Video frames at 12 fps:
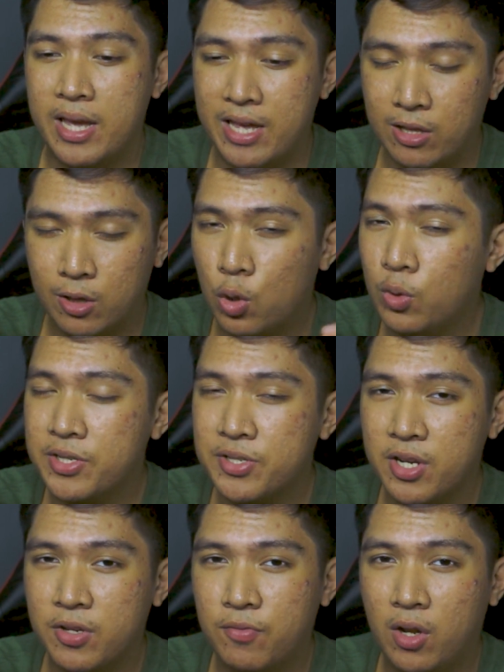in low
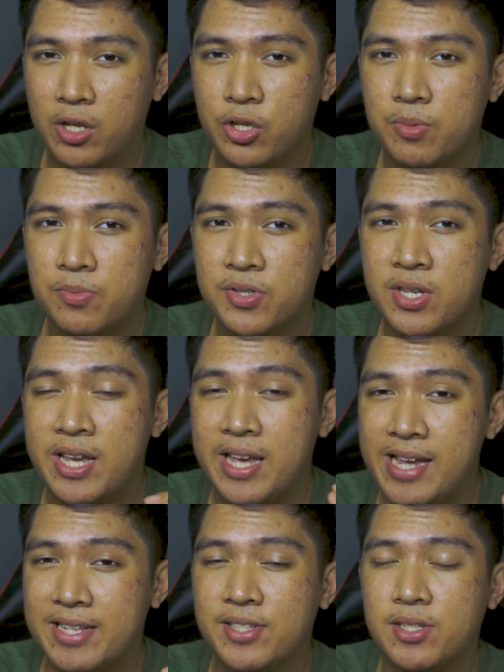listening volumes,
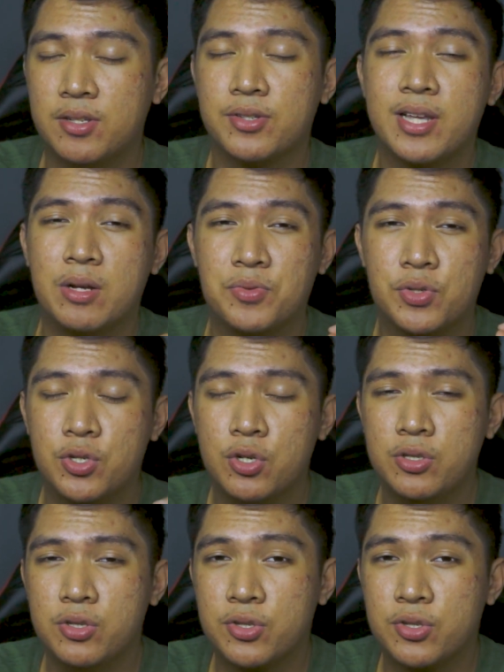it still sounds good.